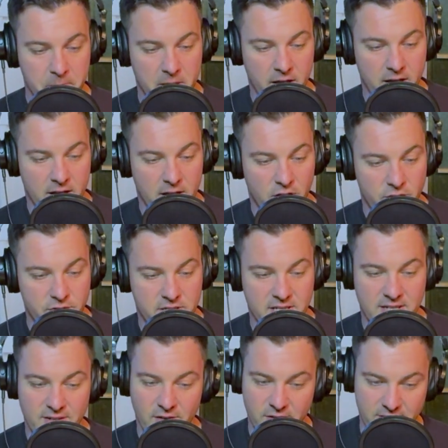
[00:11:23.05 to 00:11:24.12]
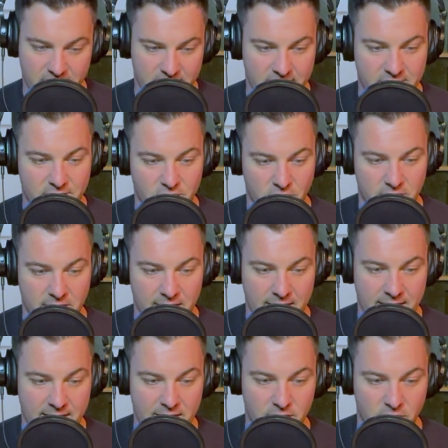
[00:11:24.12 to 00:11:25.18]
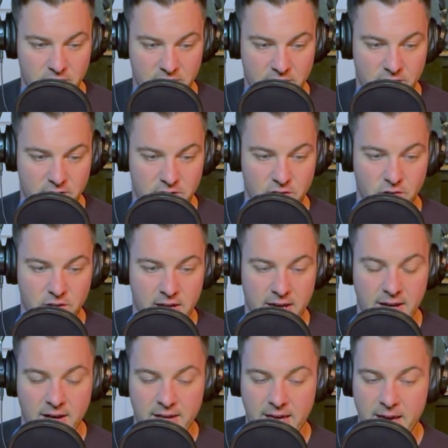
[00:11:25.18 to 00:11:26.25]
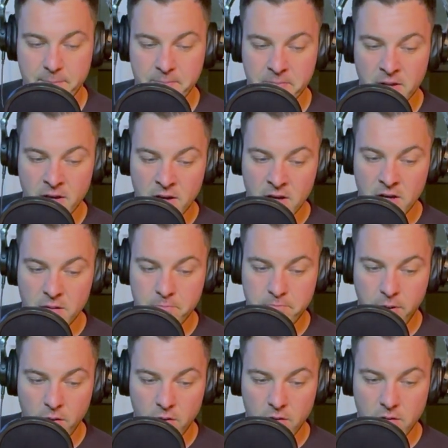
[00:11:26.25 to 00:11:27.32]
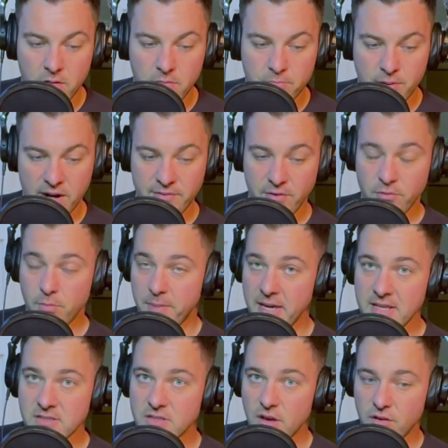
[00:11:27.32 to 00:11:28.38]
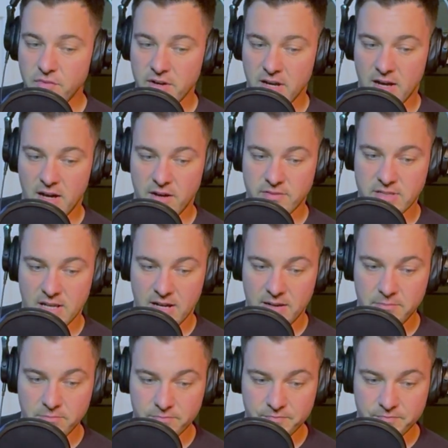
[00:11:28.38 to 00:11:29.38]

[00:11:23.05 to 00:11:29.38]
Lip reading: Obviously not the Leigh or the whole KR game, but Bradford were beating Salford at halftime.